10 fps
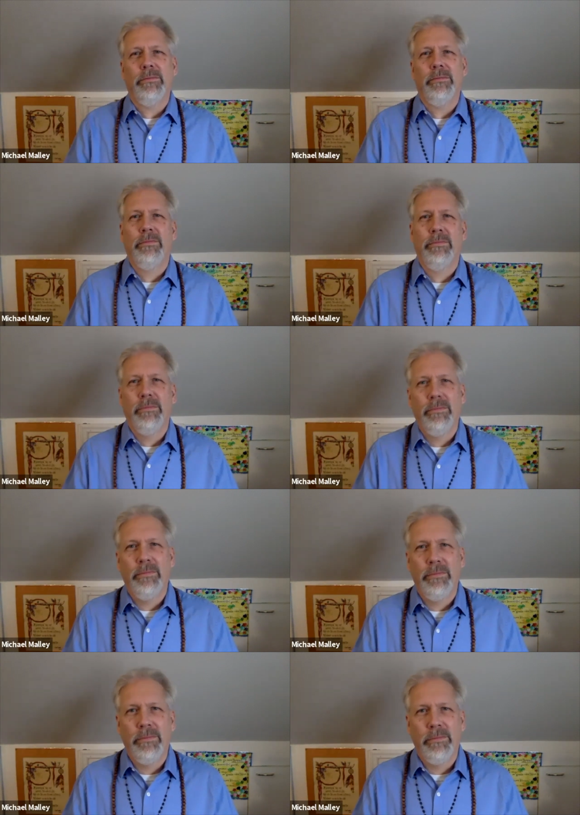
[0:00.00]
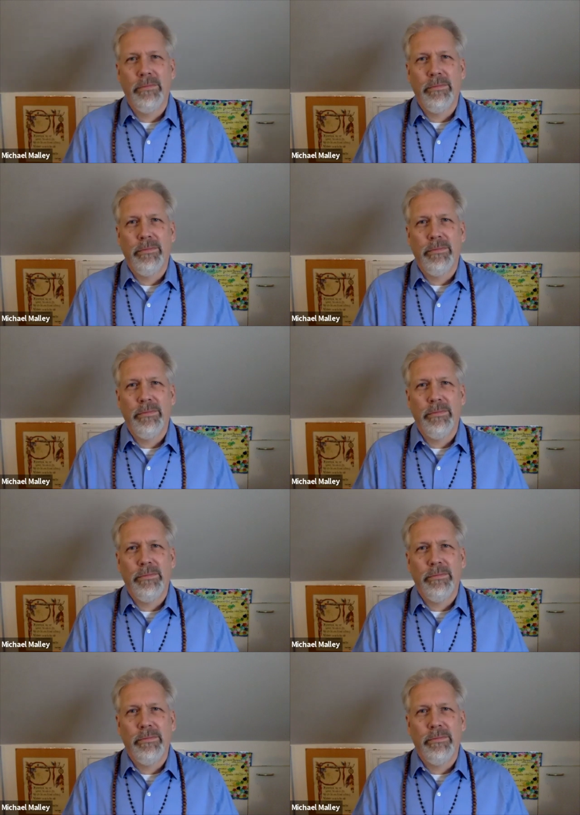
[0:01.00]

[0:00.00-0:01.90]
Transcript: Nothing is said.